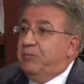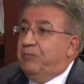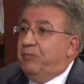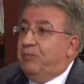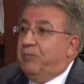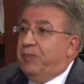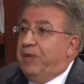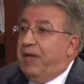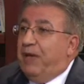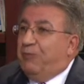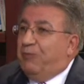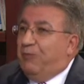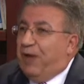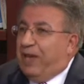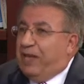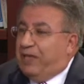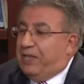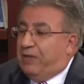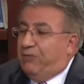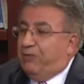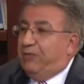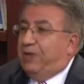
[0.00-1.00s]

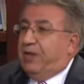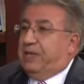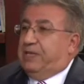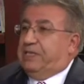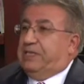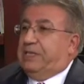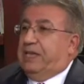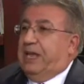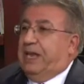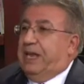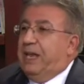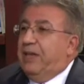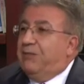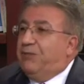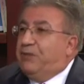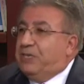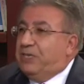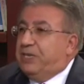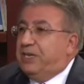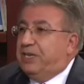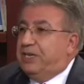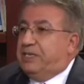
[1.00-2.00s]
effectiveness and
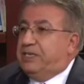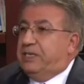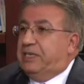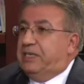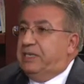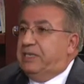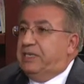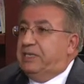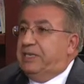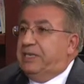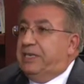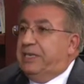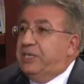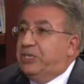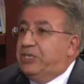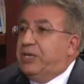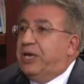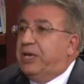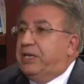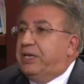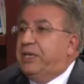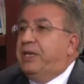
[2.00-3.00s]
efficiencies,
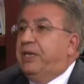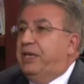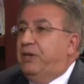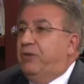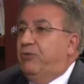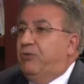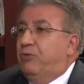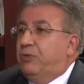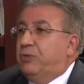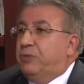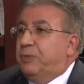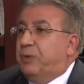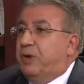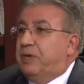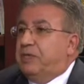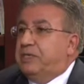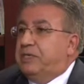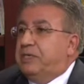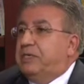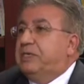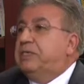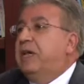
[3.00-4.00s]
injecting into those
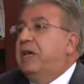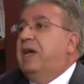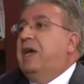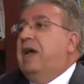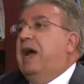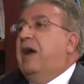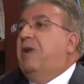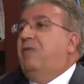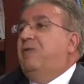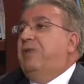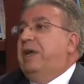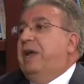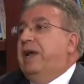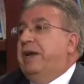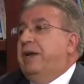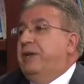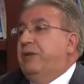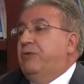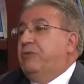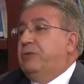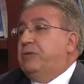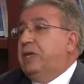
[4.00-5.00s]
processes, how we can
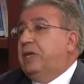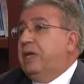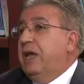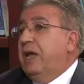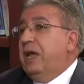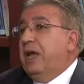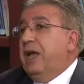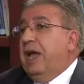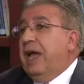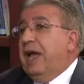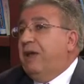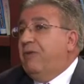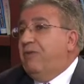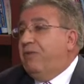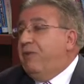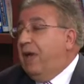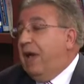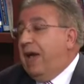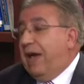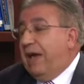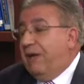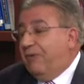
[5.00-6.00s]
reduce it. And we
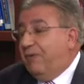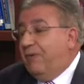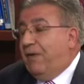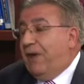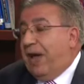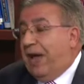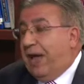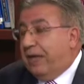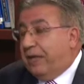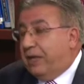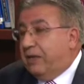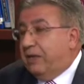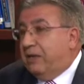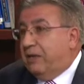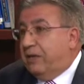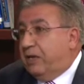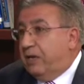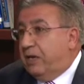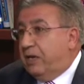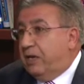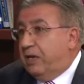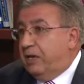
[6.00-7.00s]
have had
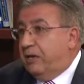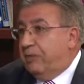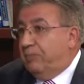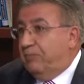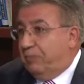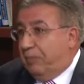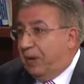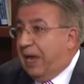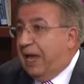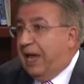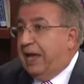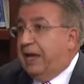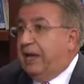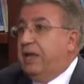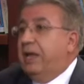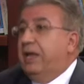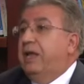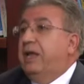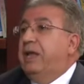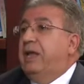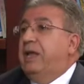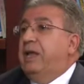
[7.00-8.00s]
a plan,
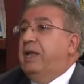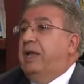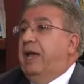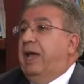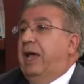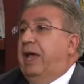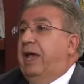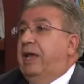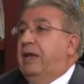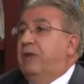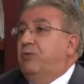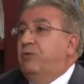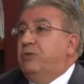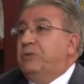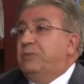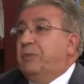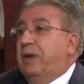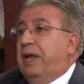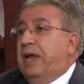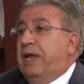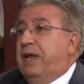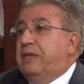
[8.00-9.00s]
and those
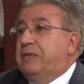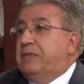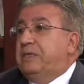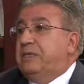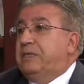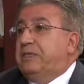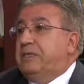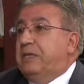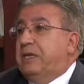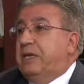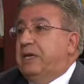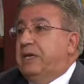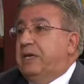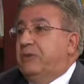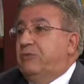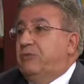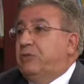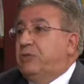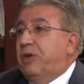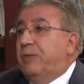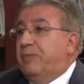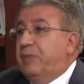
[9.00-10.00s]
plans to
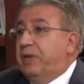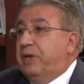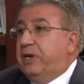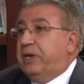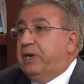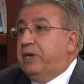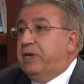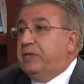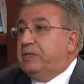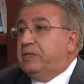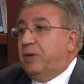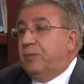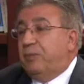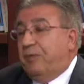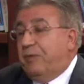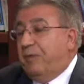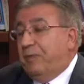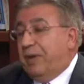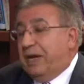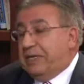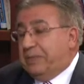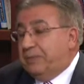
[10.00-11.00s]
some degree, some of
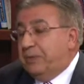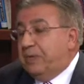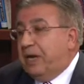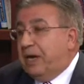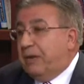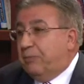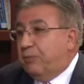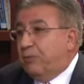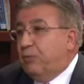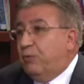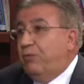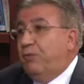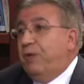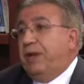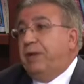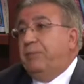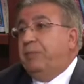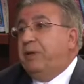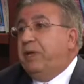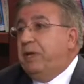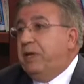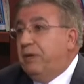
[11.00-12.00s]
them has been approved and
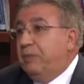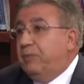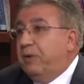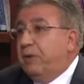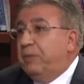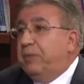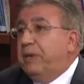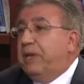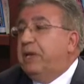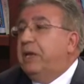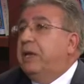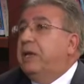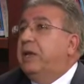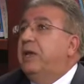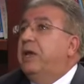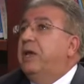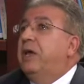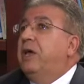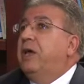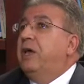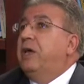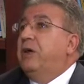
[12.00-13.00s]
being implemented
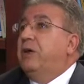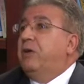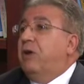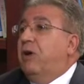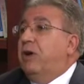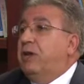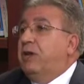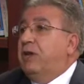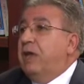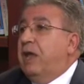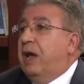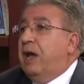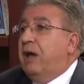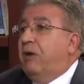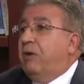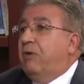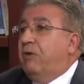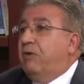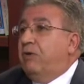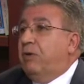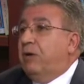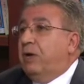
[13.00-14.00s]
right
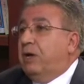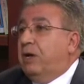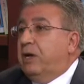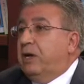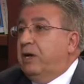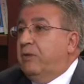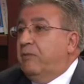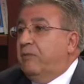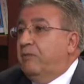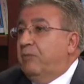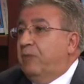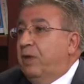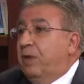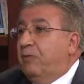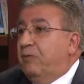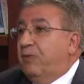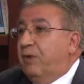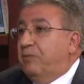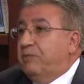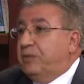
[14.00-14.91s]
now from